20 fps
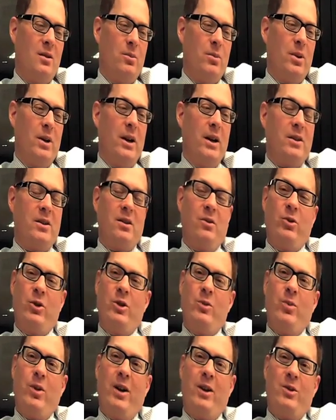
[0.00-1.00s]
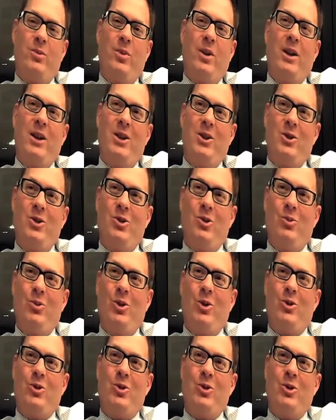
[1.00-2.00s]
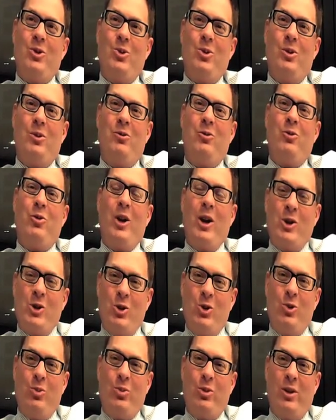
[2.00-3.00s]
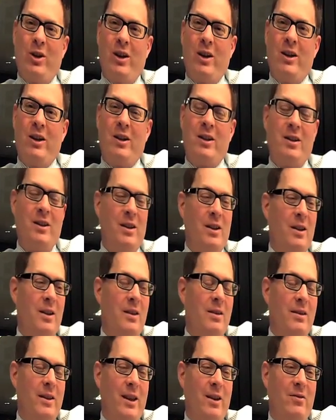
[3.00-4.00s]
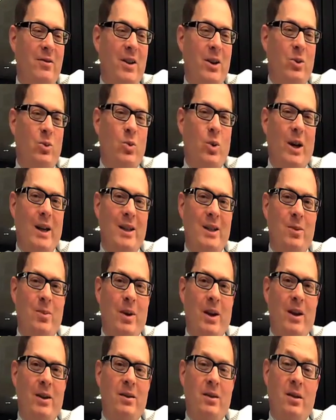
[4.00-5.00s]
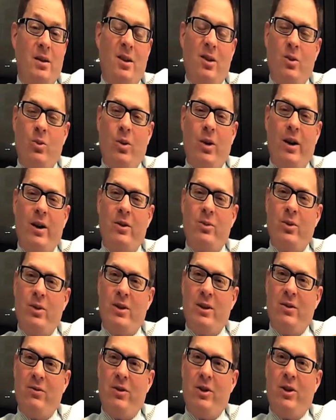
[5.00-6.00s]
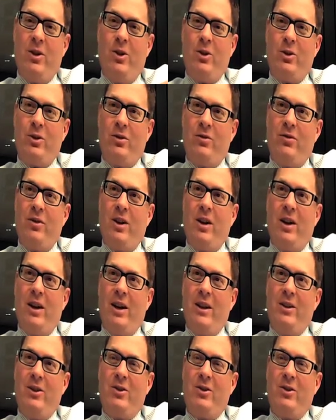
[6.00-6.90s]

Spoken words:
positive response by consumers to a fresh new product that found white space that otherwise was difficult to find.